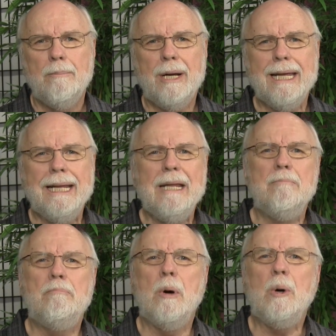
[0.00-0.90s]
but it
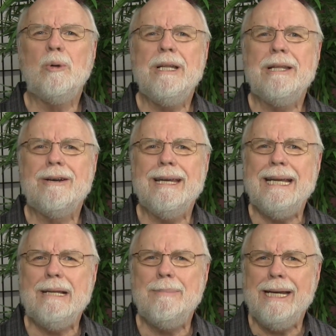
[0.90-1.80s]
emboldened their
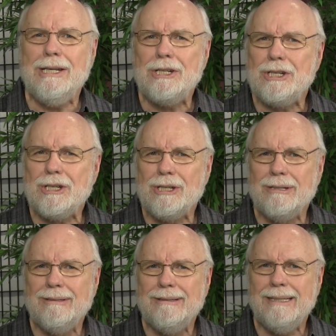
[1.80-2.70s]
enemies,
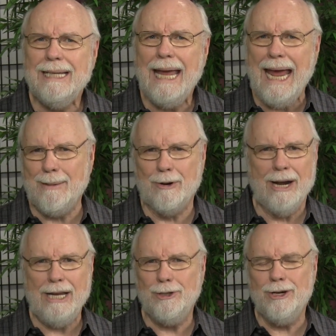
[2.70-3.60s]
the
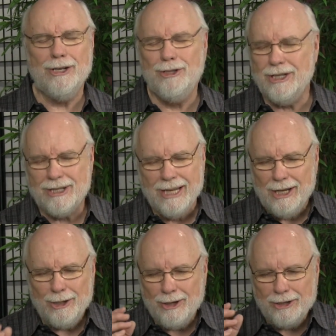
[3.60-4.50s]
Amorites. You could
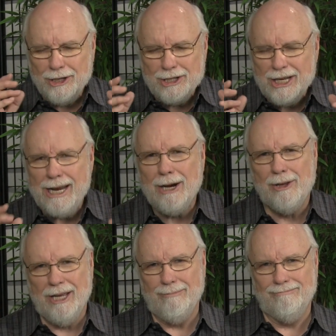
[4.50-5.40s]
just
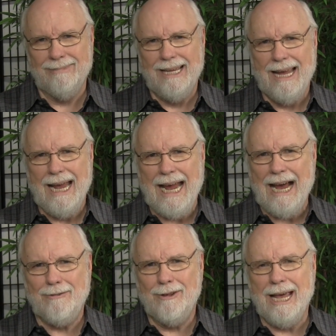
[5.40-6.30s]
hear them
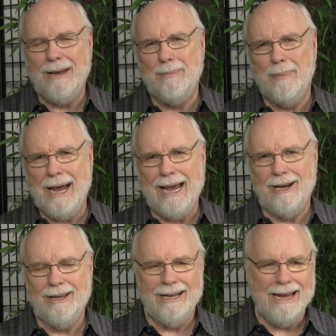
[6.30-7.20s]
after that
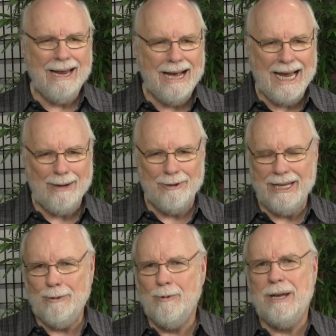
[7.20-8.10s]
battle at Ai when
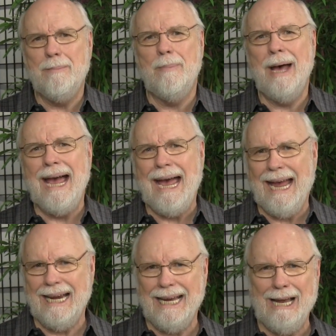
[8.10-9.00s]
they went
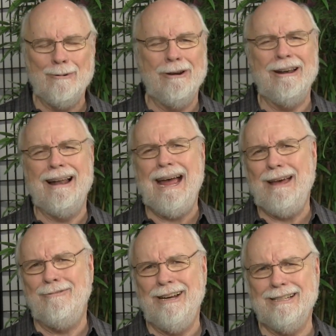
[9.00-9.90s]
back and they were
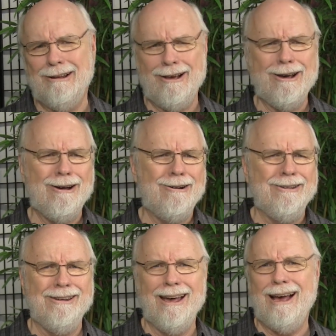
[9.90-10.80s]
laughing and said, "Oh
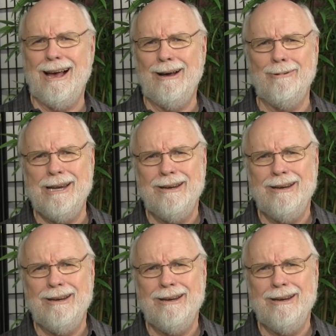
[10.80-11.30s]
yeah,